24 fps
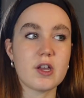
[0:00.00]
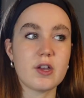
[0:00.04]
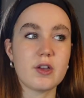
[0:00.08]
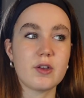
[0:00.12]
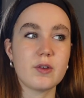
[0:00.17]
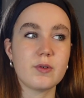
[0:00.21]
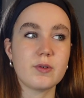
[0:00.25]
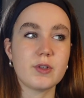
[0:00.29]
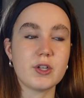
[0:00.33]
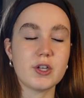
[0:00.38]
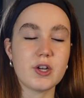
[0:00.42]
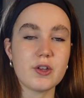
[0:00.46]

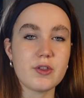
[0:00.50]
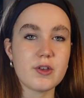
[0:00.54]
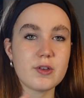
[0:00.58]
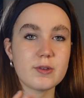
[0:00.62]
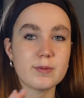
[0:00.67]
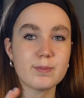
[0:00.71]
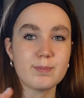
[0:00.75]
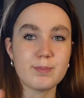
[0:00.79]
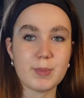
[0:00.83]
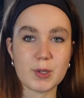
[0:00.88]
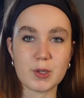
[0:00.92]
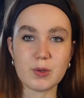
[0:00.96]
you know
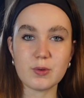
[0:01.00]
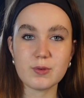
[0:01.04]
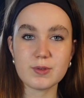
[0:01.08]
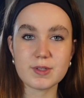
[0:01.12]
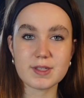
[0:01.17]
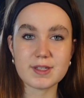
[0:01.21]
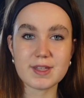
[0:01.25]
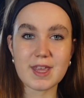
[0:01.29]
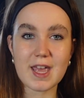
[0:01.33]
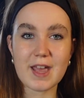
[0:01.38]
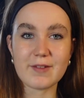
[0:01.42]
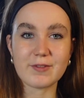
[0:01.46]
those
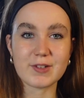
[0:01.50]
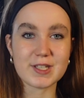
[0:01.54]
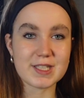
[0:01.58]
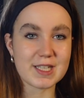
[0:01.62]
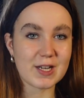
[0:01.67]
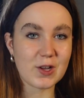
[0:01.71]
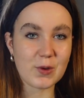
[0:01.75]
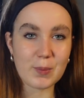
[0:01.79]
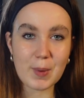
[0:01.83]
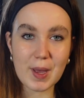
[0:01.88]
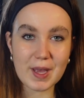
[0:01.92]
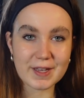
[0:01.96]
boots that every
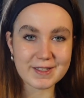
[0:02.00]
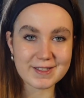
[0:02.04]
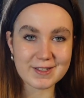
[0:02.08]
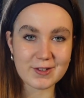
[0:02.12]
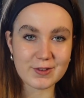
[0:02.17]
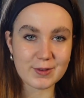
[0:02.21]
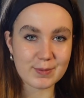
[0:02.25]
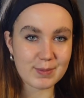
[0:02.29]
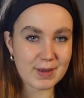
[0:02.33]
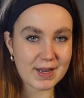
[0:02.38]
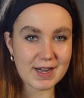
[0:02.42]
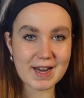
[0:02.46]
single person
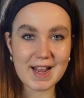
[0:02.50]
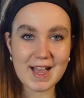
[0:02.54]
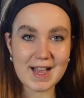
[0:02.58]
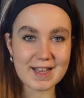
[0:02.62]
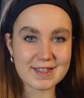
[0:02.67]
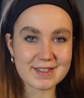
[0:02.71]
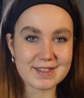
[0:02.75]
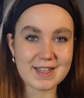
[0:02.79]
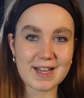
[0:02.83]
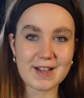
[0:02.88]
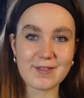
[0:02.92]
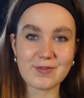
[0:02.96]
on the planet
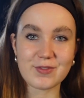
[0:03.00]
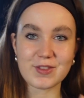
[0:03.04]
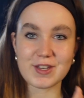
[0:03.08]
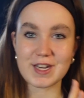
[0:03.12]
has, like the